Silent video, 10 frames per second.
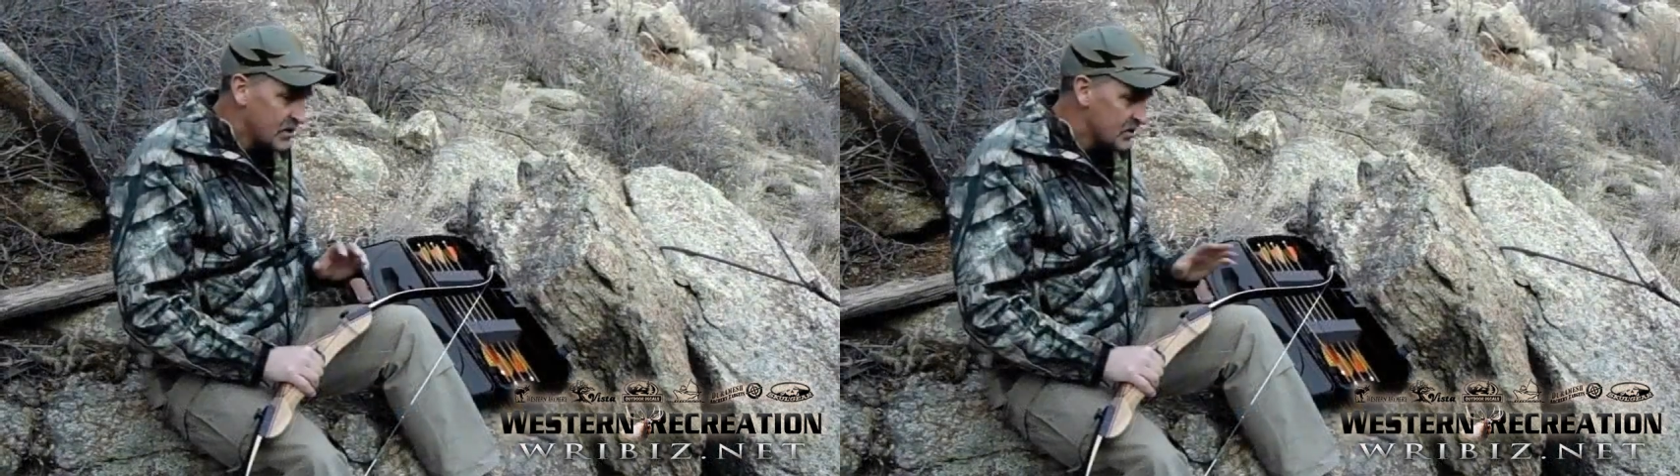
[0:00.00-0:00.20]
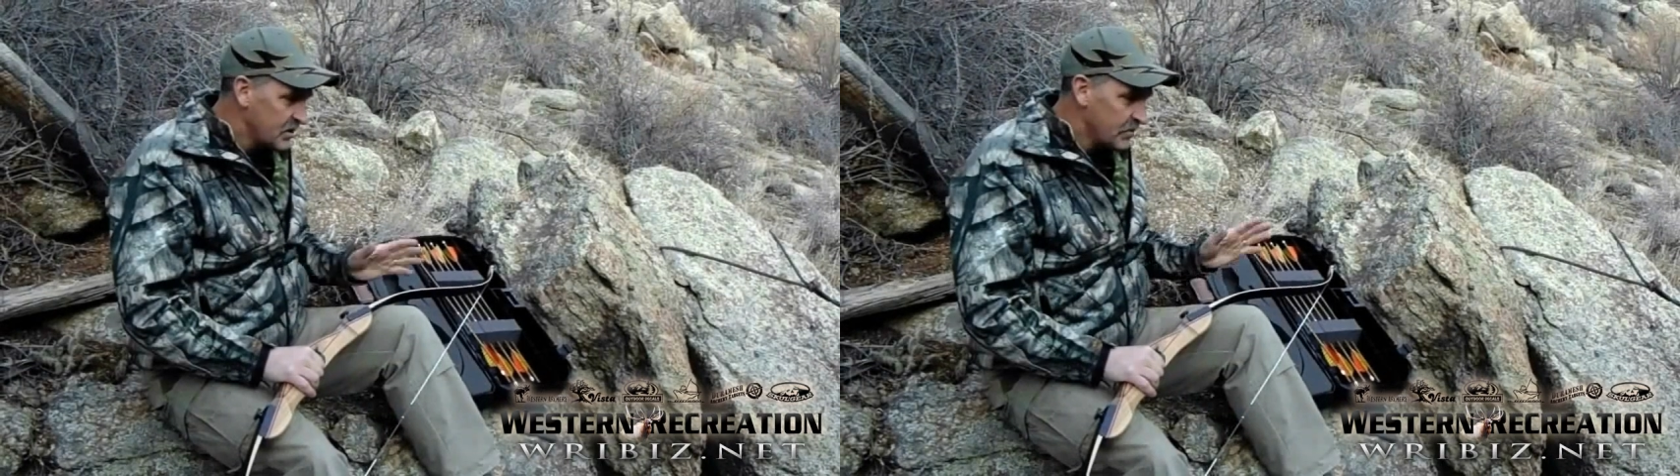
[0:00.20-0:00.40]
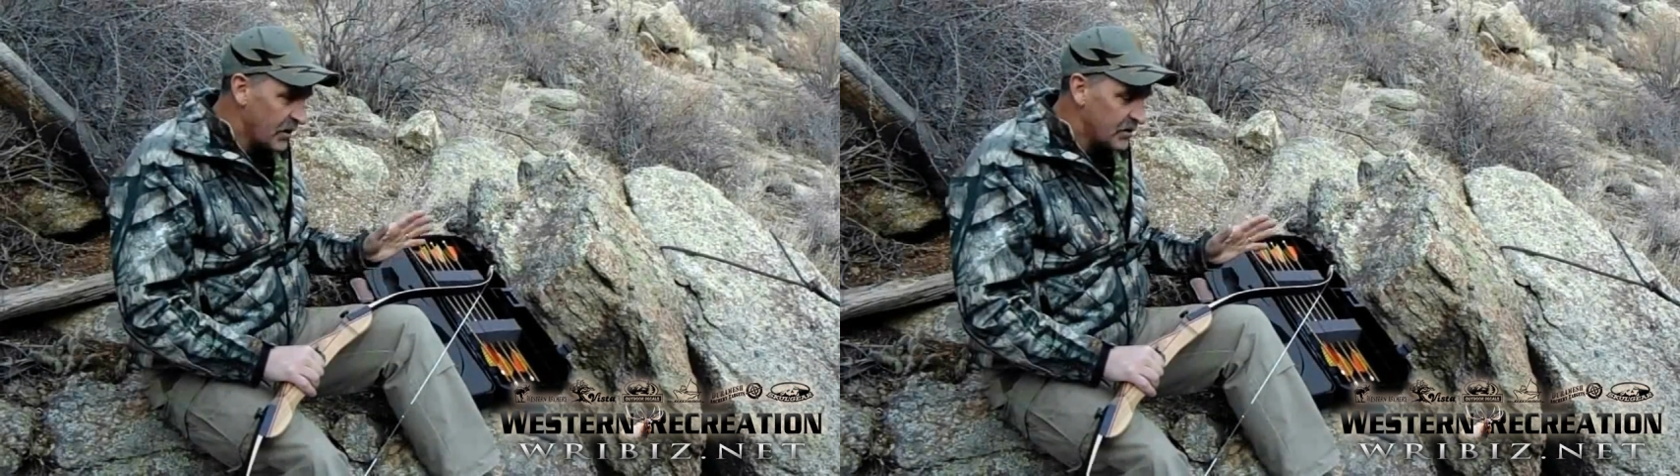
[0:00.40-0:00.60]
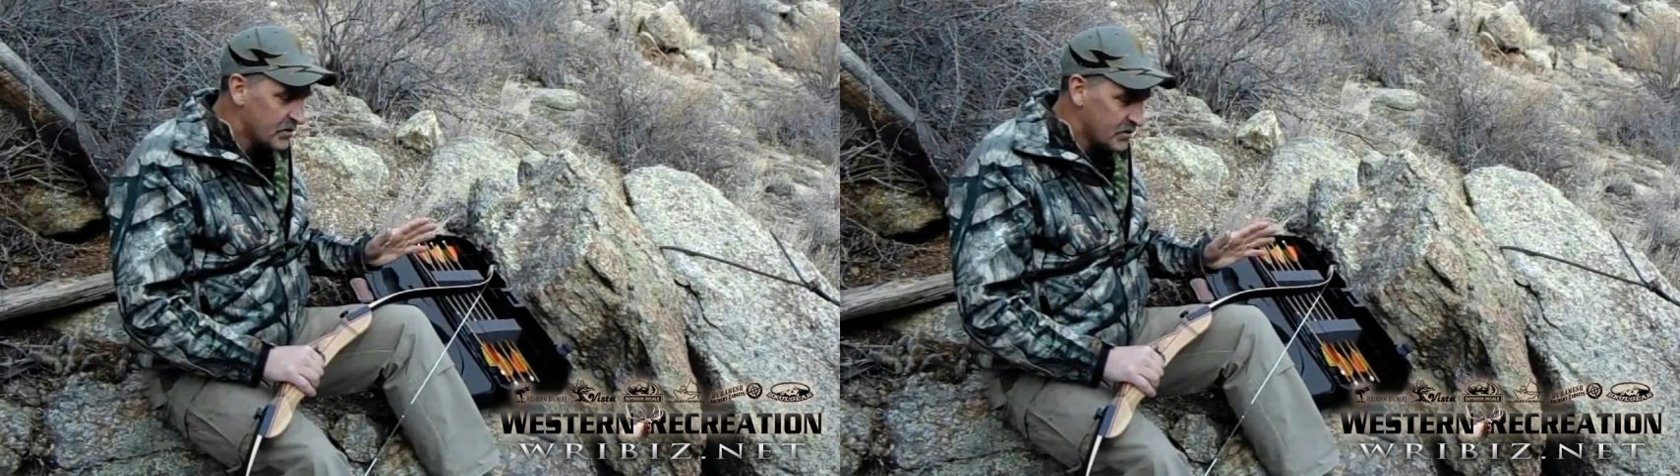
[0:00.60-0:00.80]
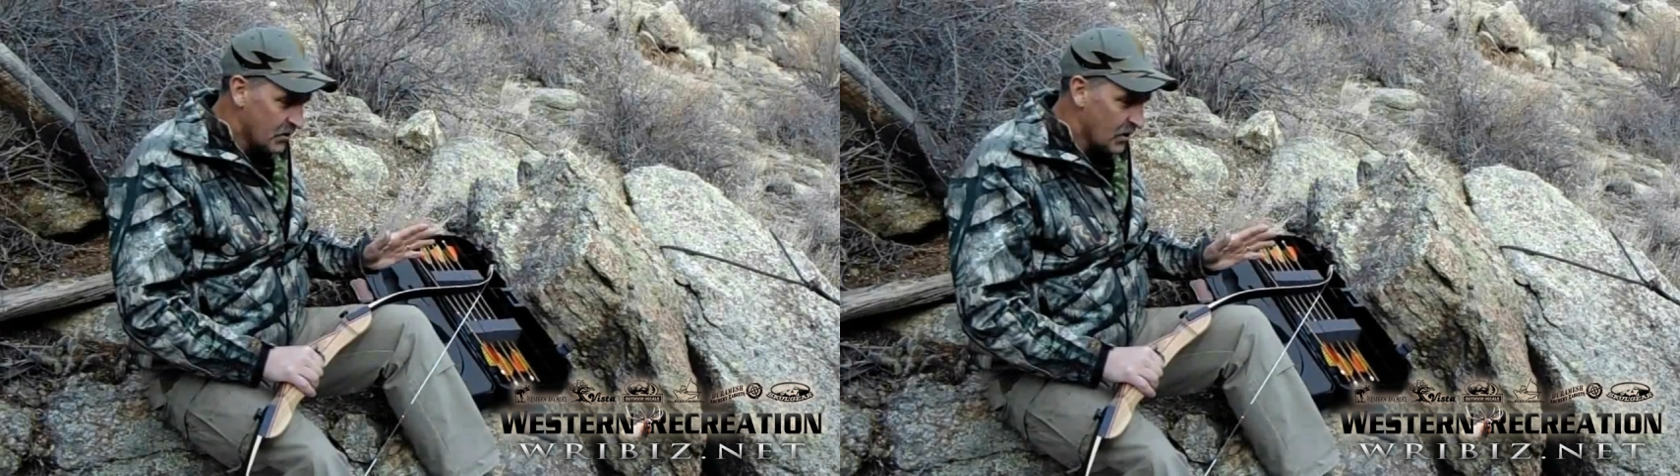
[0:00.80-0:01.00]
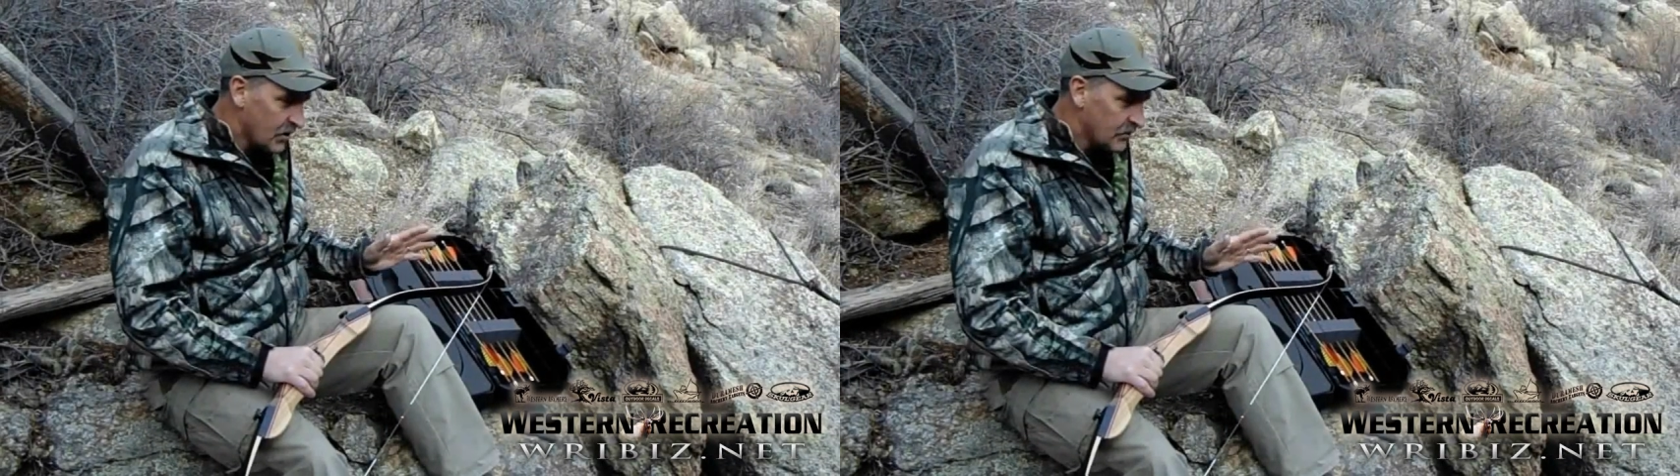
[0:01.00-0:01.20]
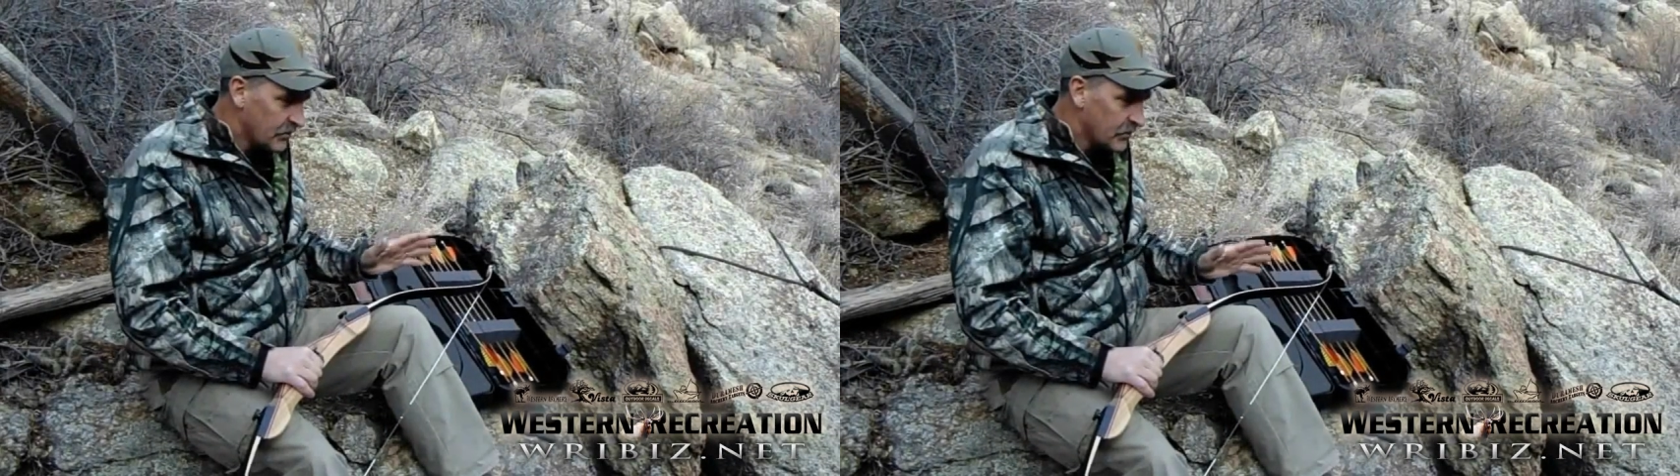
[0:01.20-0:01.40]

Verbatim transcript: I just leave mine strung.